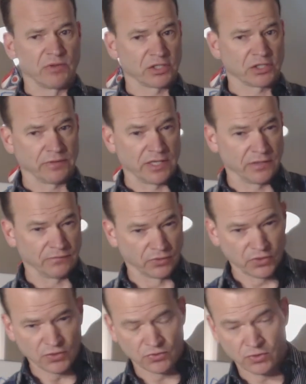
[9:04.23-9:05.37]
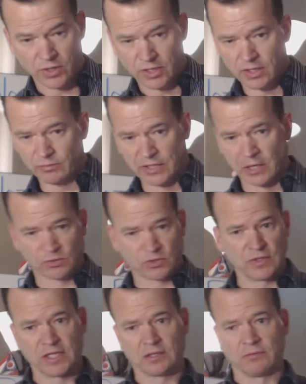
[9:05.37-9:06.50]
of a hit for you, but helps you get
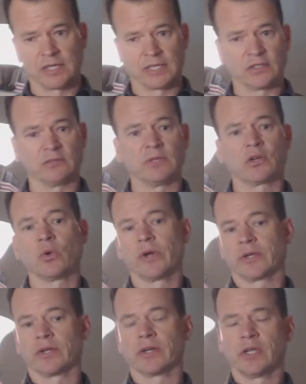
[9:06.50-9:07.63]
the money a little bit quicker.